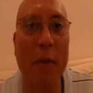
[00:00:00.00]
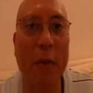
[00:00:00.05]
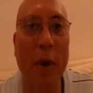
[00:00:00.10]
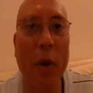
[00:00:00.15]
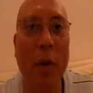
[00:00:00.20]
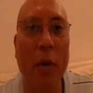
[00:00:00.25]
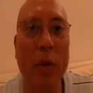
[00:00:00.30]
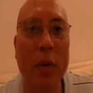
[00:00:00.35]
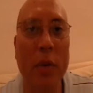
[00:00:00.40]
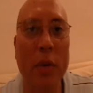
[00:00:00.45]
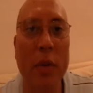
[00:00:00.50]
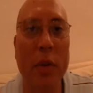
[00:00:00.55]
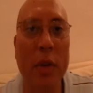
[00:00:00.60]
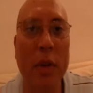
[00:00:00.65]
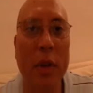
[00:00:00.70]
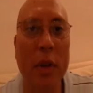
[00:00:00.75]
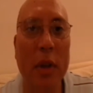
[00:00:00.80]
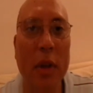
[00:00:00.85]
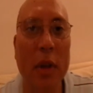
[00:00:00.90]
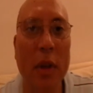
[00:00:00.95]
folks?
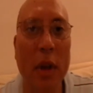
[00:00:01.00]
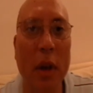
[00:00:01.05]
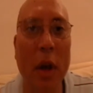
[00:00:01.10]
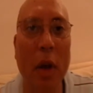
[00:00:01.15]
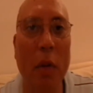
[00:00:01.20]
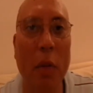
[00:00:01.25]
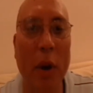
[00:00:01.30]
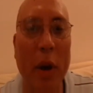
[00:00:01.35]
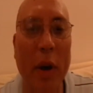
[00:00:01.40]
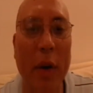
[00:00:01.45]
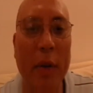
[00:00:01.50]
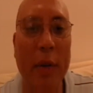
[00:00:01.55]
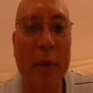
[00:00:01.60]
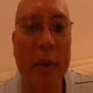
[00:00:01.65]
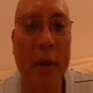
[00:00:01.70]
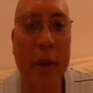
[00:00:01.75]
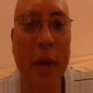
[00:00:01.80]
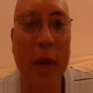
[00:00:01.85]
Oh, well.